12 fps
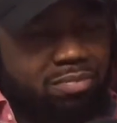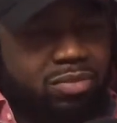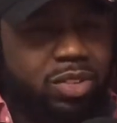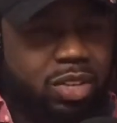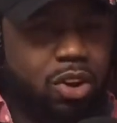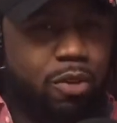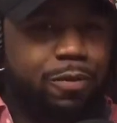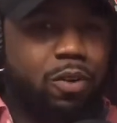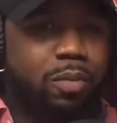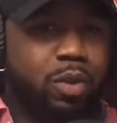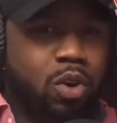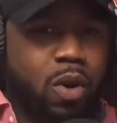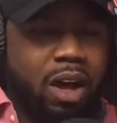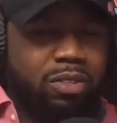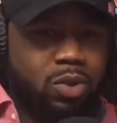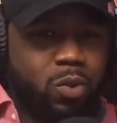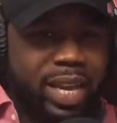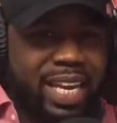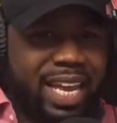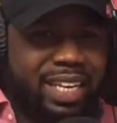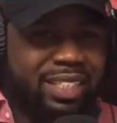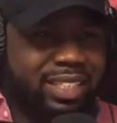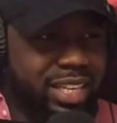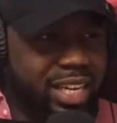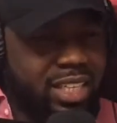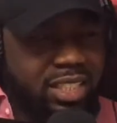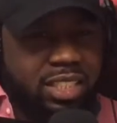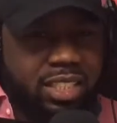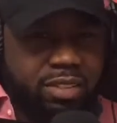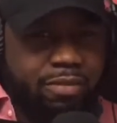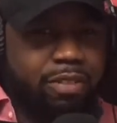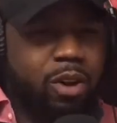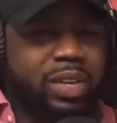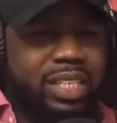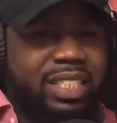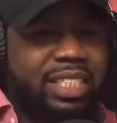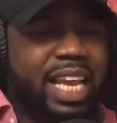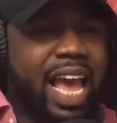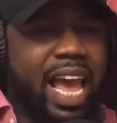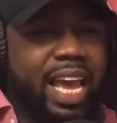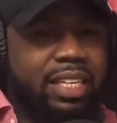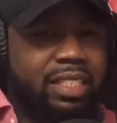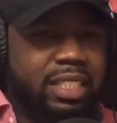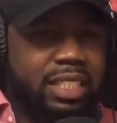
for him to go out the way that he did, it's just a very sad